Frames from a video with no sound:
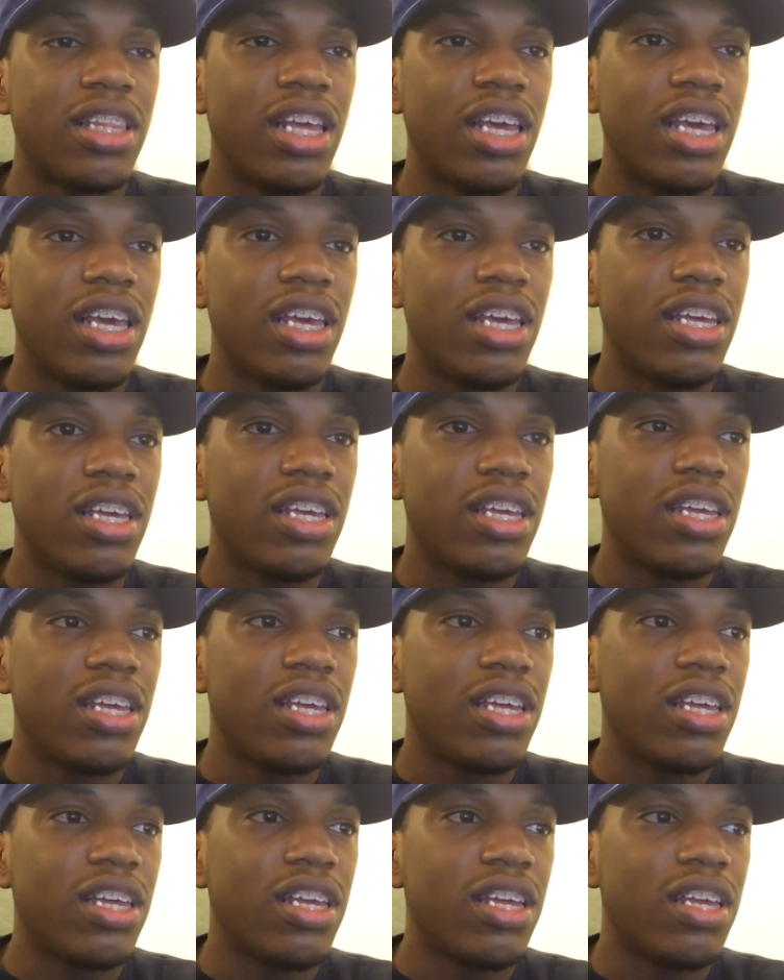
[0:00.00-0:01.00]
they
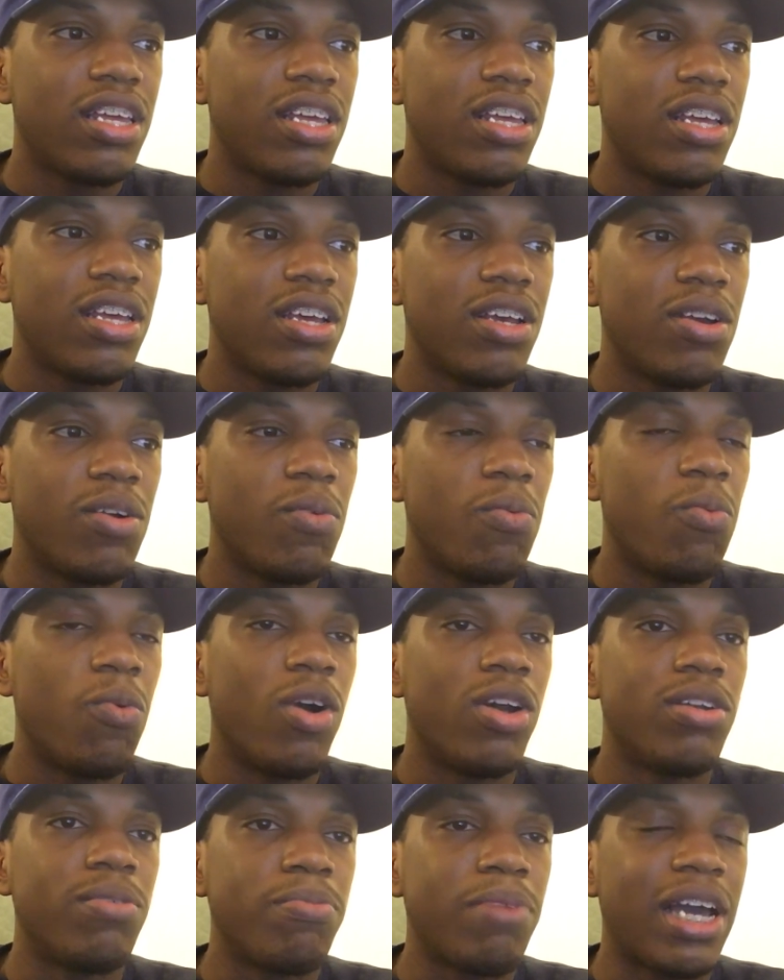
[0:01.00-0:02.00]

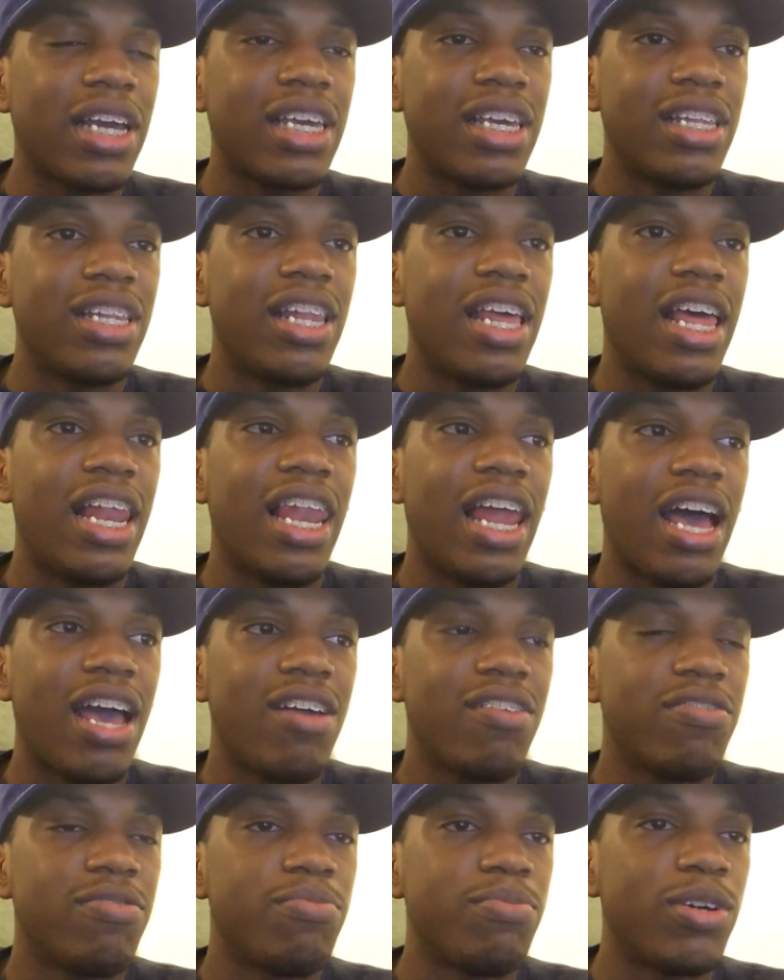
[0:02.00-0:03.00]
want back in their life,